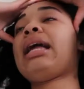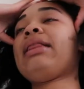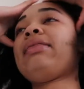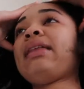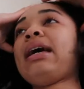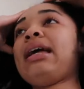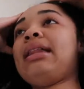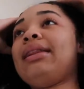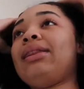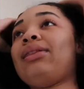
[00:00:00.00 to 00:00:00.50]
And
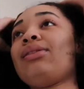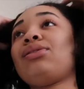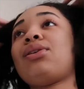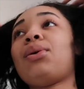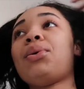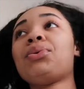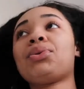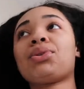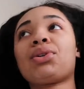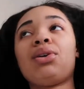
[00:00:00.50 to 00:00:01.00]
then
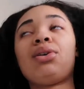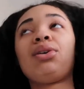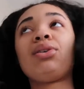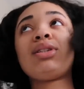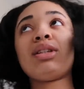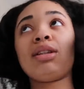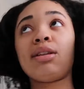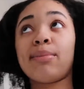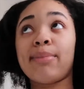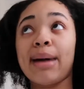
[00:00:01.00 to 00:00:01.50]
those curls
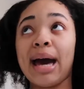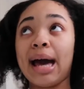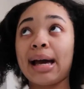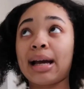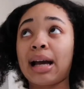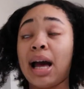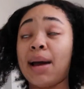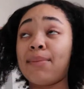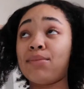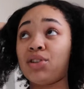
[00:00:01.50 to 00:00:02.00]
in the
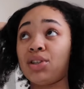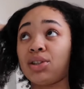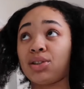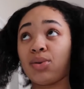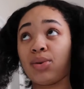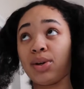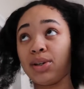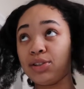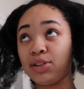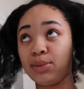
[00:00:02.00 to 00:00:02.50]
back, I'm just
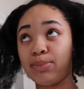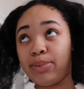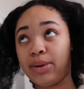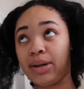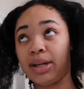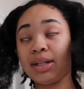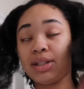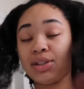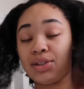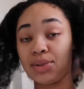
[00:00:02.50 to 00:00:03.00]
going to
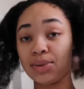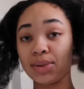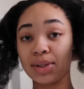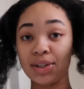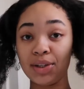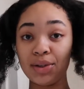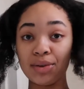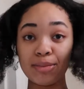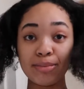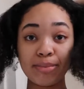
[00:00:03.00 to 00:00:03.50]
put into a cute